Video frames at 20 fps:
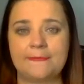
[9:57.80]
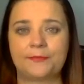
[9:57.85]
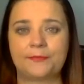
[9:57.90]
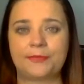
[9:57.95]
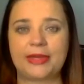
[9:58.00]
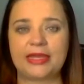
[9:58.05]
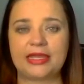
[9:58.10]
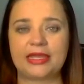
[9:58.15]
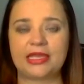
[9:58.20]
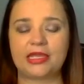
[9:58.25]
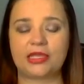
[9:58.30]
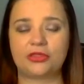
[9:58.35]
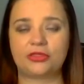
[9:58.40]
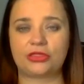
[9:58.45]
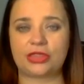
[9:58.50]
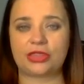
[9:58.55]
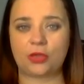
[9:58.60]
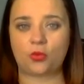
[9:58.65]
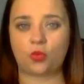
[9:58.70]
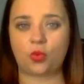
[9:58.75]
but
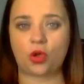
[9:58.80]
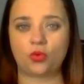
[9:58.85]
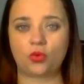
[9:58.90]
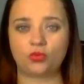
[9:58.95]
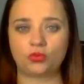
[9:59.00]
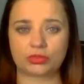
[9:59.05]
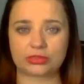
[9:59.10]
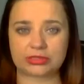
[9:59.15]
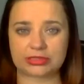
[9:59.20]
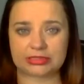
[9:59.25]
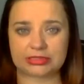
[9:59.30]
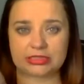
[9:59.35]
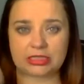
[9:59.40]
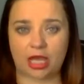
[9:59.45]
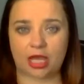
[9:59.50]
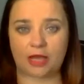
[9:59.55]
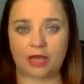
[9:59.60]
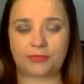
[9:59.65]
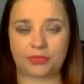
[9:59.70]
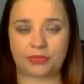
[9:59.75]
they won't
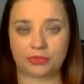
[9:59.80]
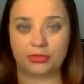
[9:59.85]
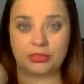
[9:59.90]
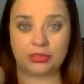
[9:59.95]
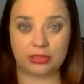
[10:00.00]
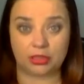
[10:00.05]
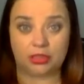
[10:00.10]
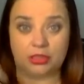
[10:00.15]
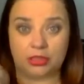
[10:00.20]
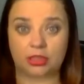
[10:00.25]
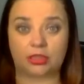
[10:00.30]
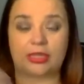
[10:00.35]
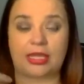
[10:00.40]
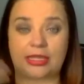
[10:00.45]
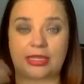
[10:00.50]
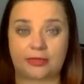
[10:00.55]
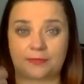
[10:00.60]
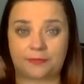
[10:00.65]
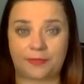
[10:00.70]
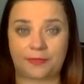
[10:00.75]
stop
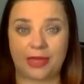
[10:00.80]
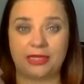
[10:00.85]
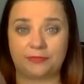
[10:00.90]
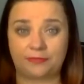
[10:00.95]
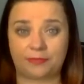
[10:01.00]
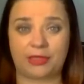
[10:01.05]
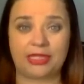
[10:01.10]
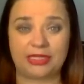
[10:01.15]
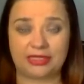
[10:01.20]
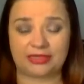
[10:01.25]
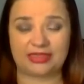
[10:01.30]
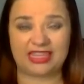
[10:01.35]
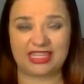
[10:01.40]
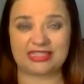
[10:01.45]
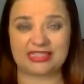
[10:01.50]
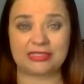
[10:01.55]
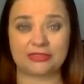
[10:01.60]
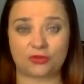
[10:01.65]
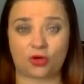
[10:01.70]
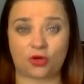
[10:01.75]
like, but
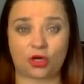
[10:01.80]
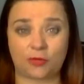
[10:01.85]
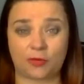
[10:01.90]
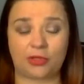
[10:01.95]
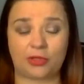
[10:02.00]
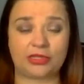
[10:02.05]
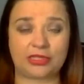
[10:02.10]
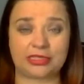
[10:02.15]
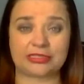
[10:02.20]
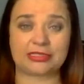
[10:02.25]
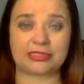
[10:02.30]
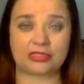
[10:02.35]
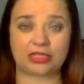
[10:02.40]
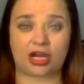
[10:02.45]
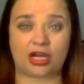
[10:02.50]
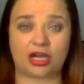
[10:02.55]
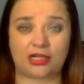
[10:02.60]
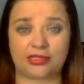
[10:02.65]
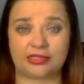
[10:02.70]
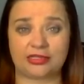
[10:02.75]
this is horrible, this is
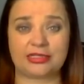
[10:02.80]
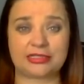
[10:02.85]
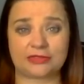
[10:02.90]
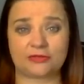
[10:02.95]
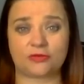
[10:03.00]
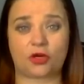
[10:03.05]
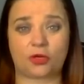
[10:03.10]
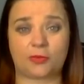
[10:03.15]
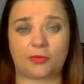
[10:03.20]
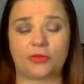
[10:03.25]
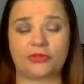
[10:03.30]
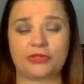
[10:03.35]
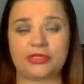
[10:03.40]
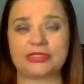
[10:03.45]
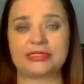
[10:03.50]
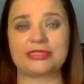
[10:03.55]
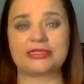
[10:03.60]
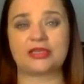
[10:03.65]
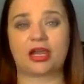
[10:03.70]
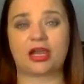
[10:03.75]
hard, and this is horrible, and
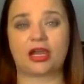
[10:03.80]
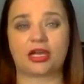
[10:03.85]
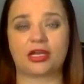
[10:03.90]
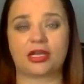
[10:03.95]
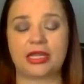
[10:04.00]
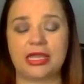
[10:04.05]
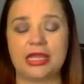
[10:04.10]
this is hard.